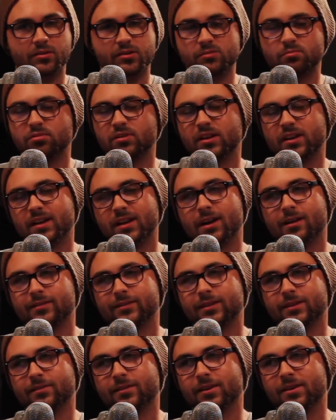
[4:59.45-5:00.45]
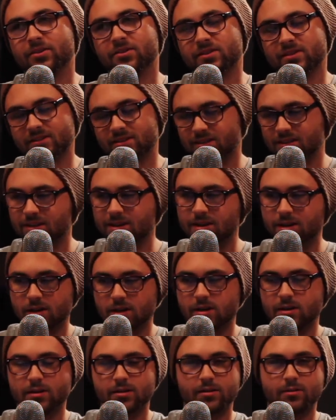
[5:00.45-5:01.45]
There's plenty out there that are just
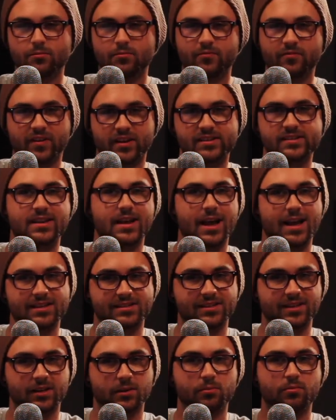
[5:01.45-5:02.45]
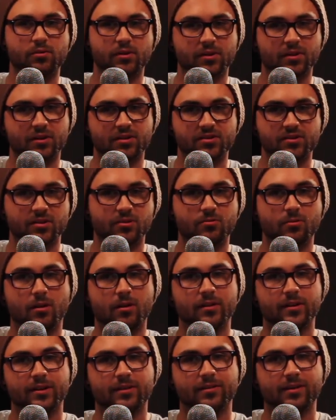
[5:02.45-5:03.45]
fantastic production
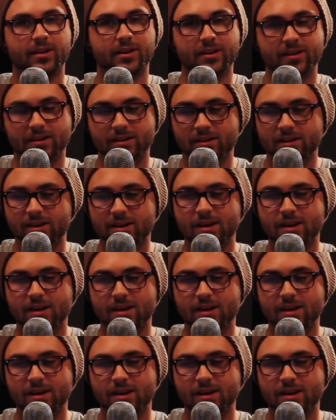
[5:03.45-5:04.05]
quality, right?